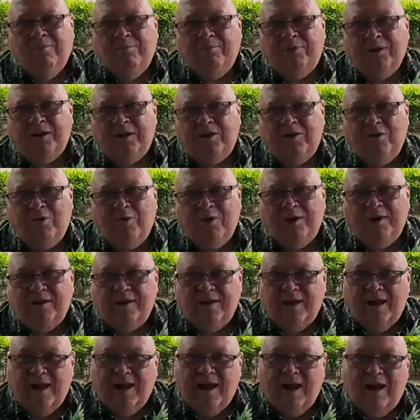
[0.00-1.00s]
Bitcoin
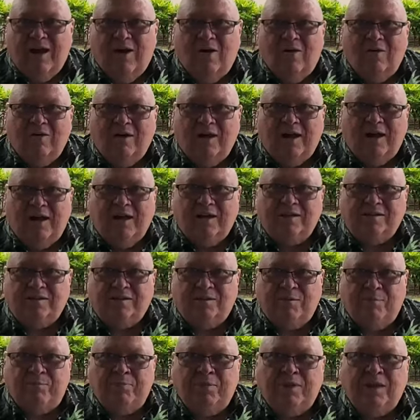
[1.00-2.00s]
now has
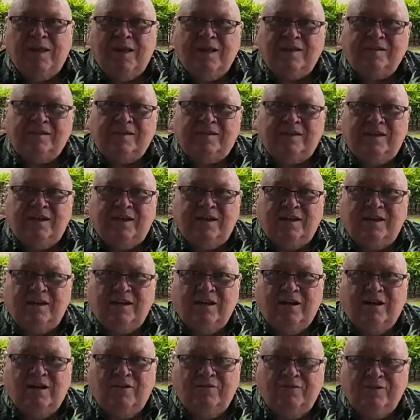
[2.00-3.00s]
the blessing
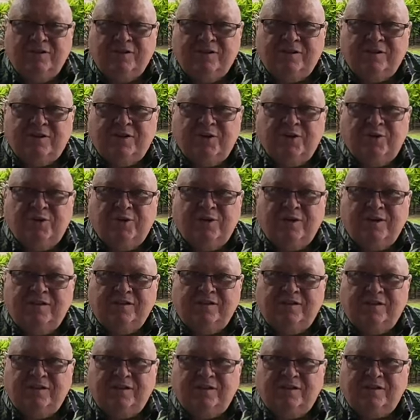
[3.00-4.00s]
of the
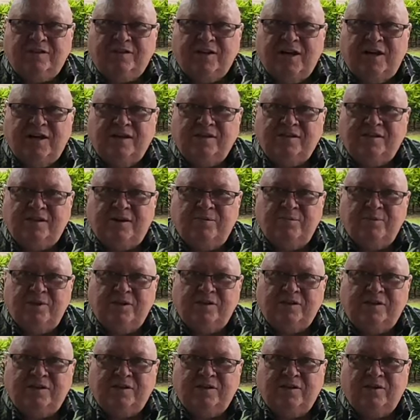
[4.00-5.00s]
Securities and Exchange
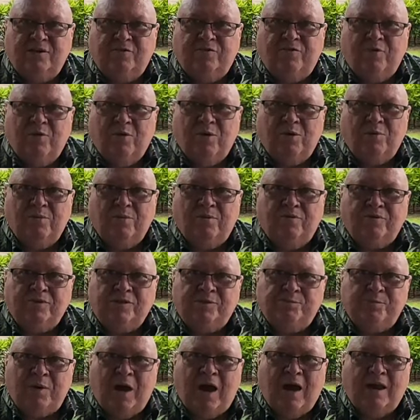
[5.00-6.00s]
Commission in the form of
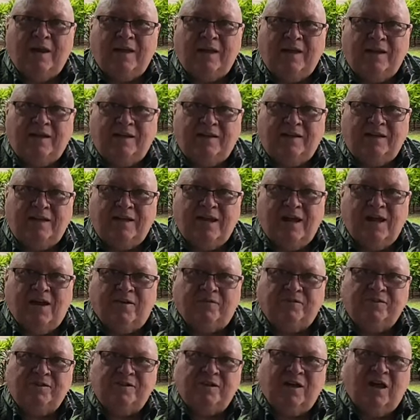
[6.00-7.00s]
spot
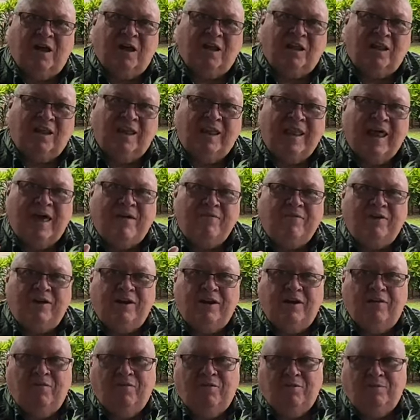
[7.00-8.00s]
ETFs, 11
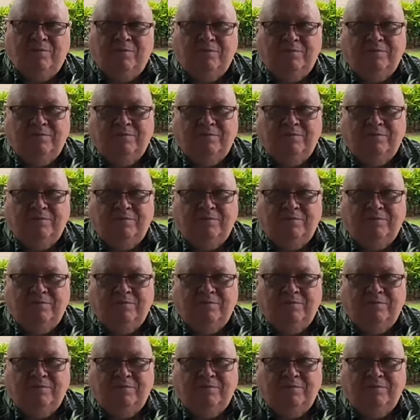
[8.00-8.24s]
of them.